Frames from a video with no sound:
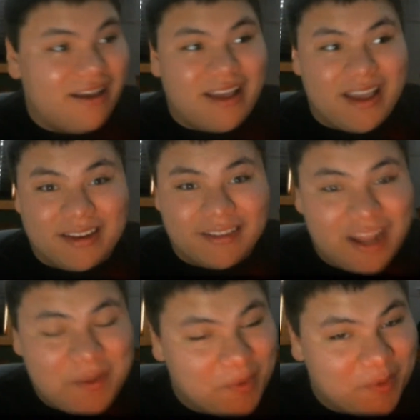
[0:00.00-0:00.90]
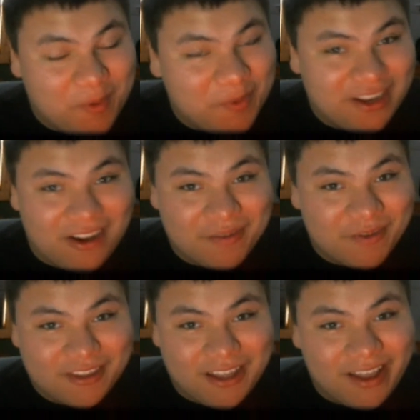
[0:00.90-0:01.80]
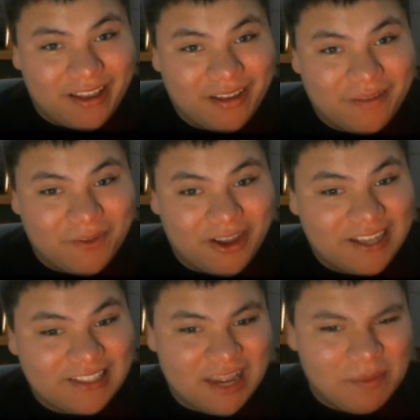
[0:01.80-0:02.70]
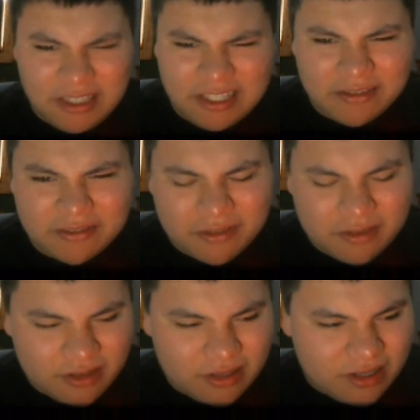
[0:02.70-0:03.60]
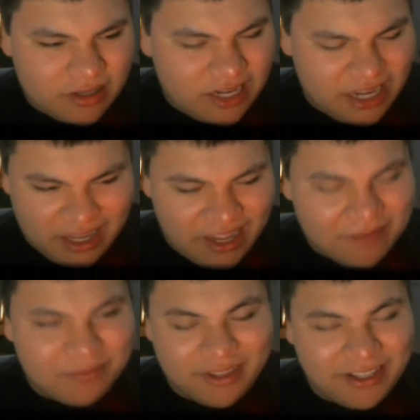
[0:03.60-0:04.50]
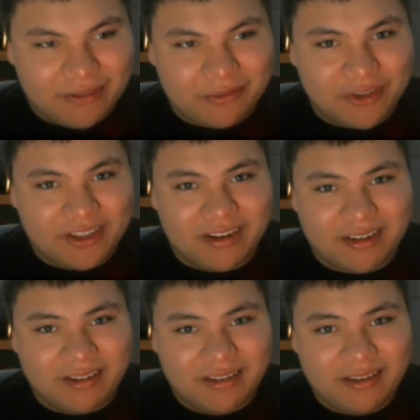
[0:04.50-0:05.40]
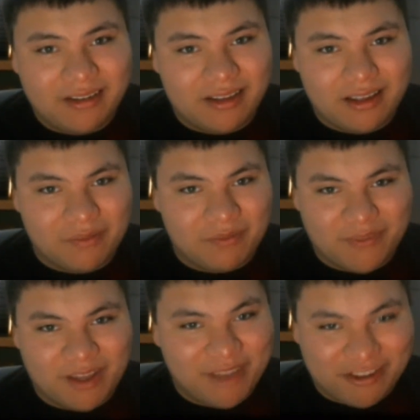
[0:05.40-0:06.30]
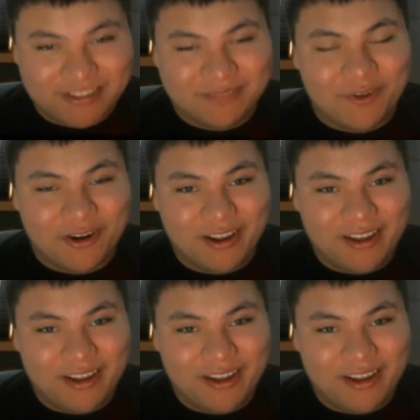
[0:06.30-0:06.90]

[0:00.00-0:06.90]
And a lot of people put me down about that. But guys, I believe, I, I believe we can, I'm, I'm out some more.